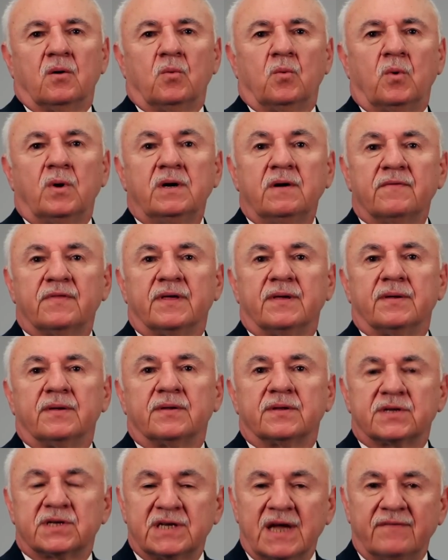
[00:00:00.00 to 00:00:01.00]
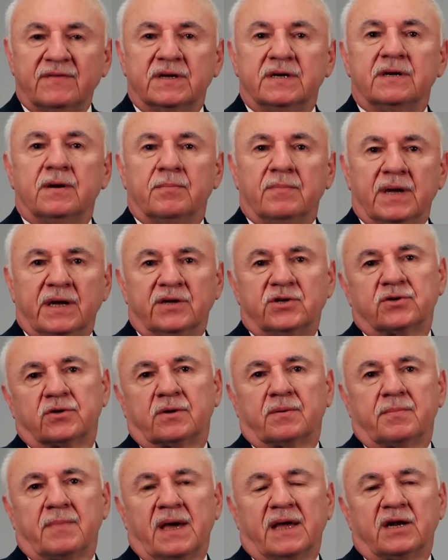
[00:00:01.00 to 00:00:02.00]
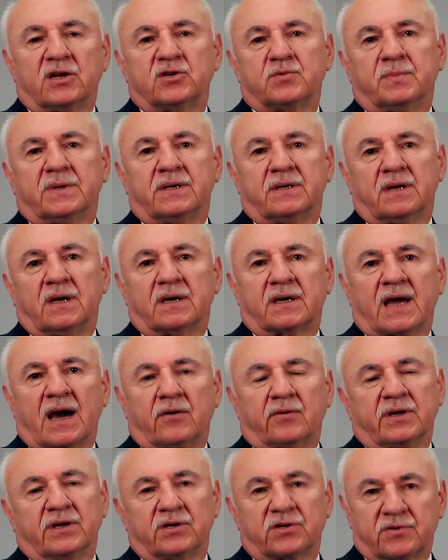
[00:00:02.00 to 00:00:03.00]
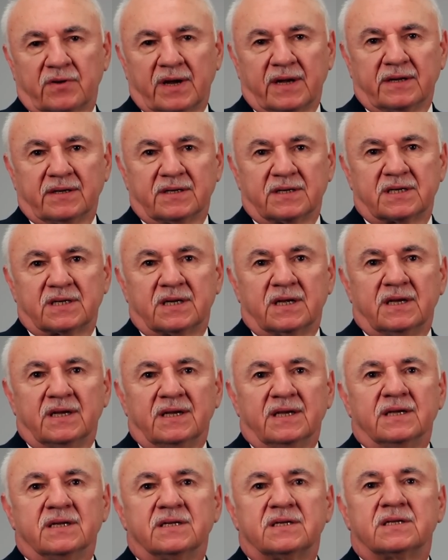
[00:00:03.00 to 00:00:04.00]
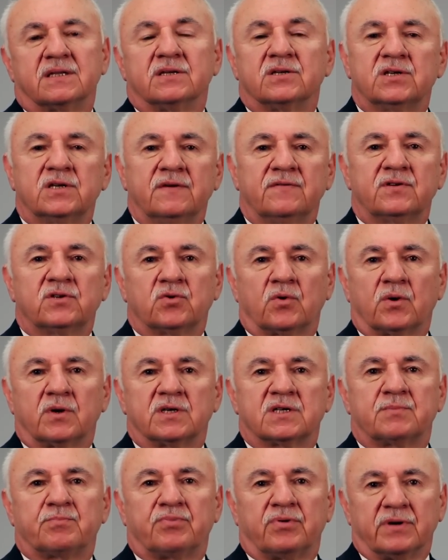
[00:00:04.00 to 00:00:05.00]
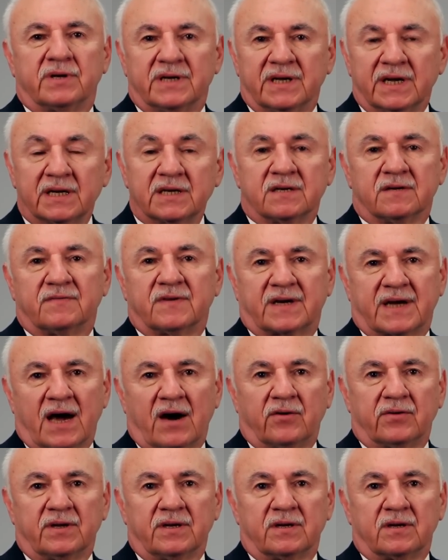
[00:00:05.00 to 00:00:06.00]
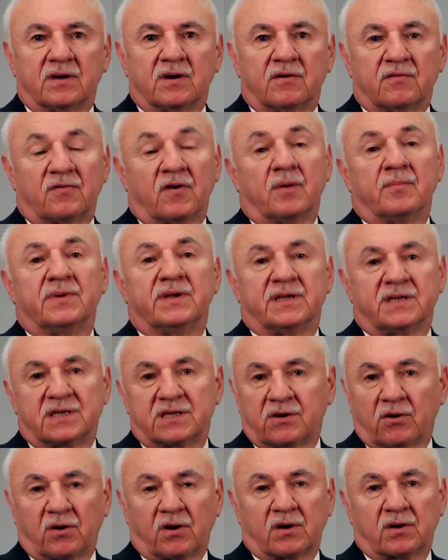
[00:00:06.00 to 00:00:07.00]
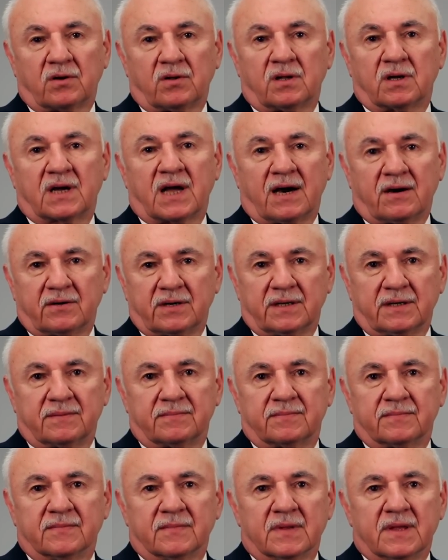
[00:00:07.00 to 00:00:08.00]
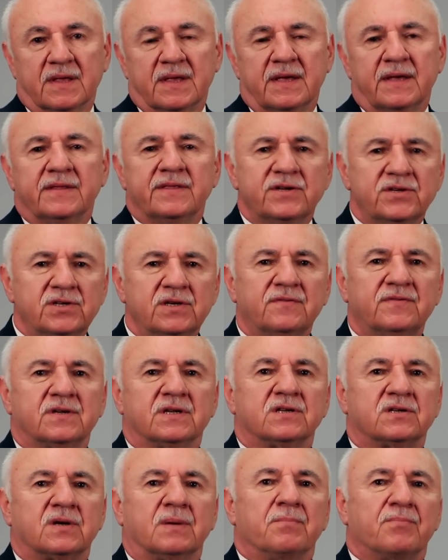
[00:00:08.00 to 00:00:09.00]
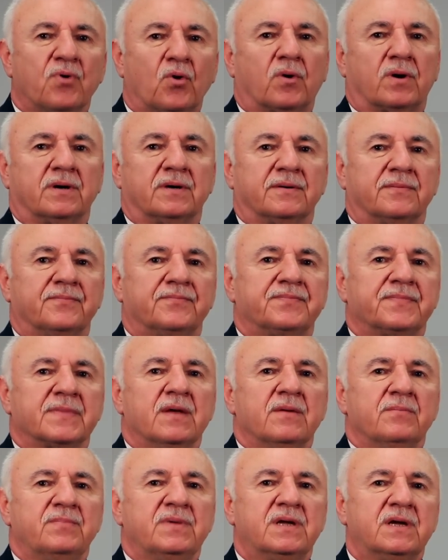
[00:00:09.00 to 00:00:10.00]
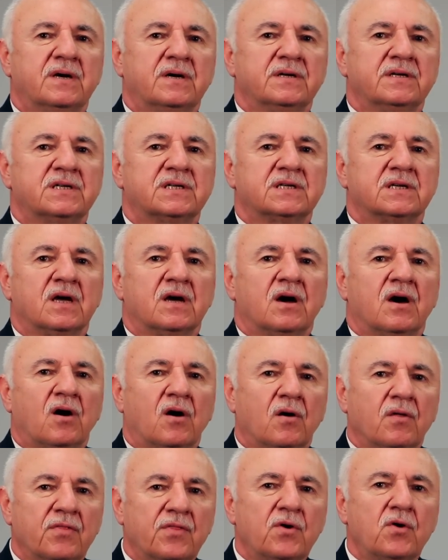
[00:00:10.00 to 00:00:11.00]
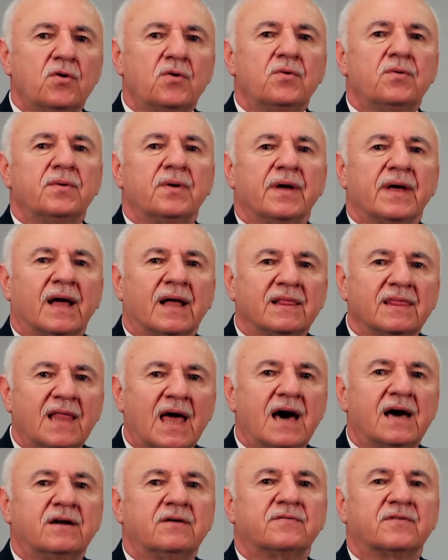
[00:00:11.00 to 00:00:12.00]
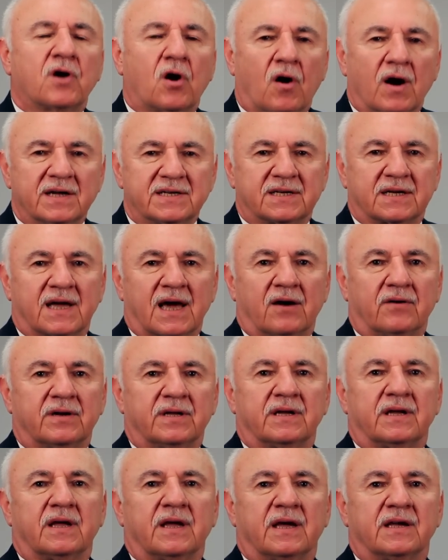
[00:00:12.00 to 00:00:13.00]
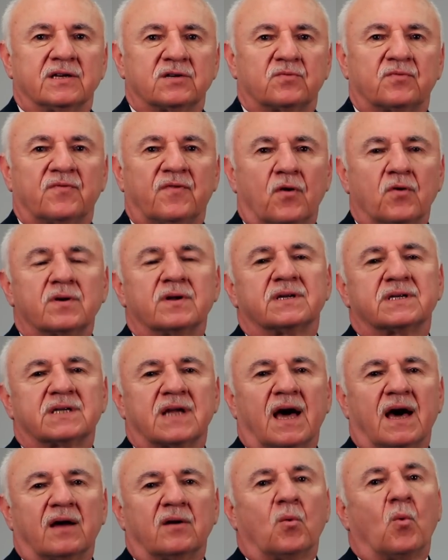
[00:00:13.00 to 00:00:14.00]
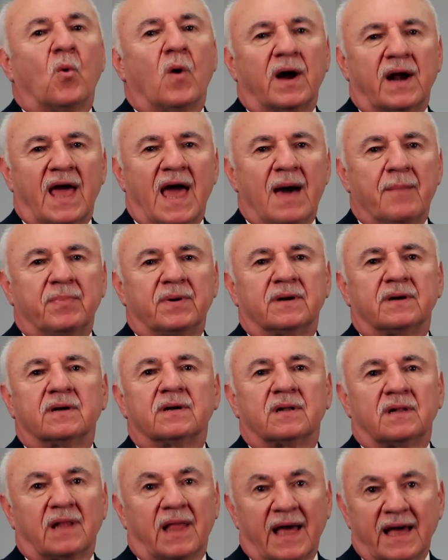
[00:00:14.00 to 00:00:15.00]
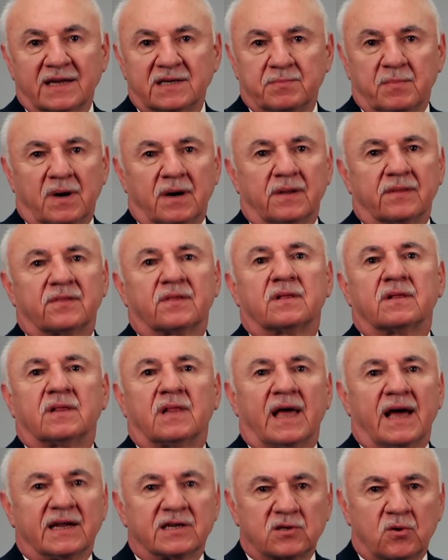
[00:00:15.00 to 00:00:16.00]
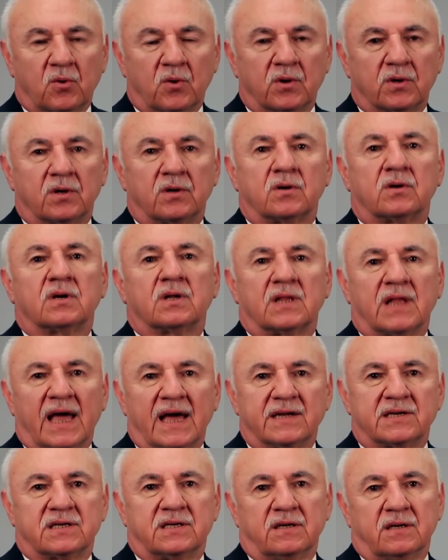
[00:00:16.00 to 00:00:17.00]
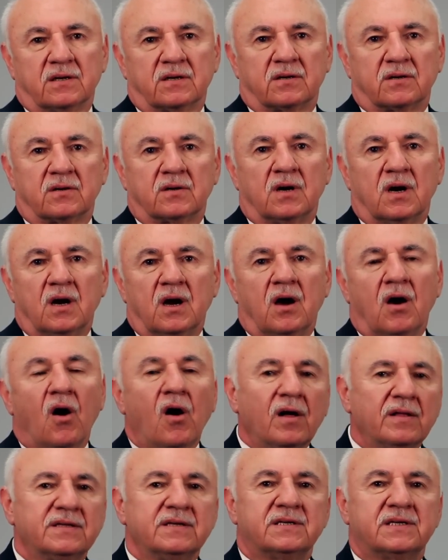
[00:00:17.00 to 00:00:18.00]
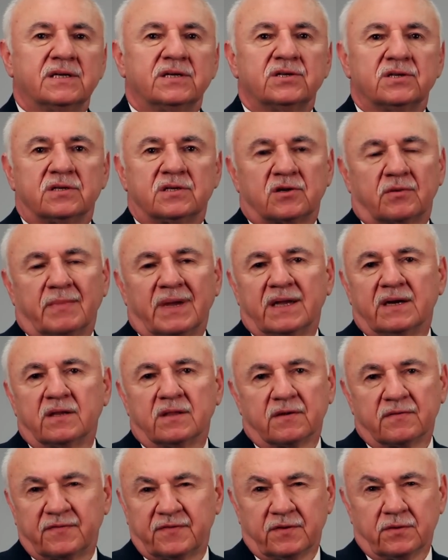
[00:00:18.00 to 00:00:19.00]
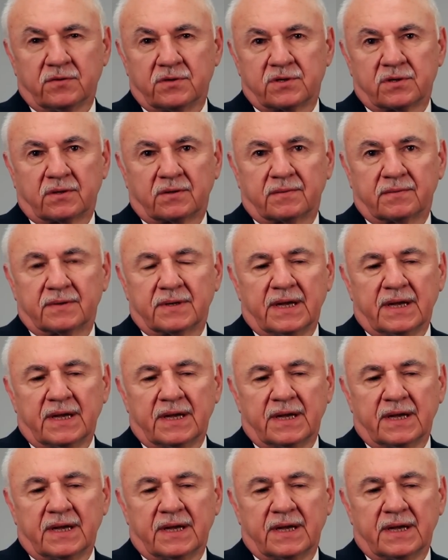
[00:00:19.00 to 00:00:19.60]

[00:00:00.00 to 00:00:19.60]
One of the 7 major management accounting trends is the shift towards predictive accounting from historical accounting. This shift is important because although a lot of cost accounting has focused on what happened last month, last quarter, last year, all decisions are made in the future.